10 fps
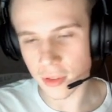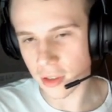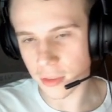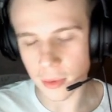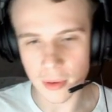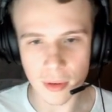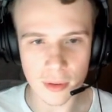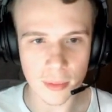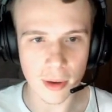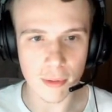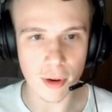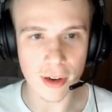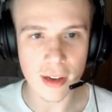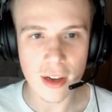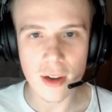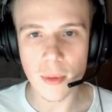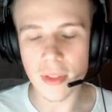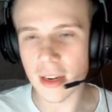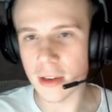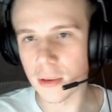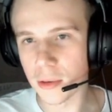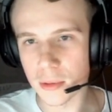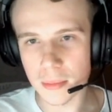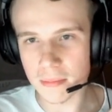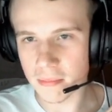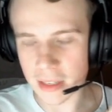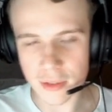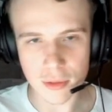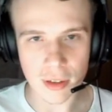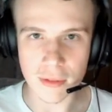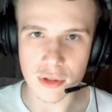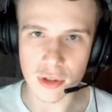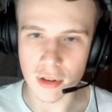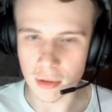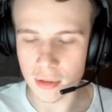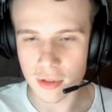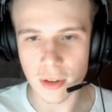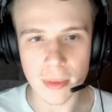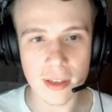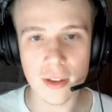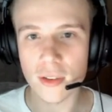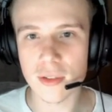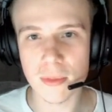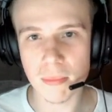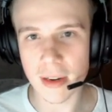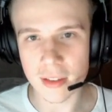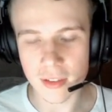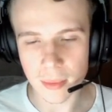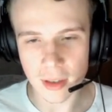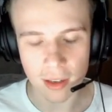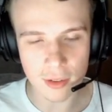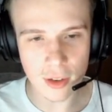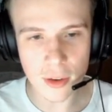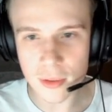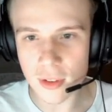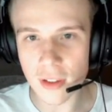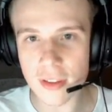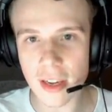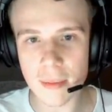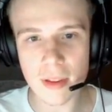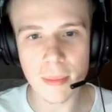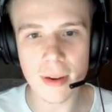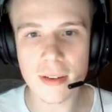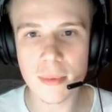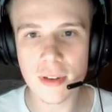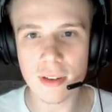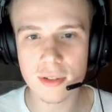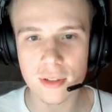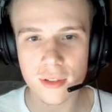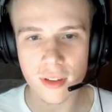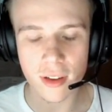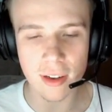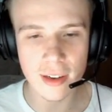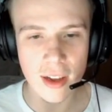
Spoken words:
as well on my right, with a little Easter egg of jar on top, because Blending Simulator 2 is another game in the Blend Productions line,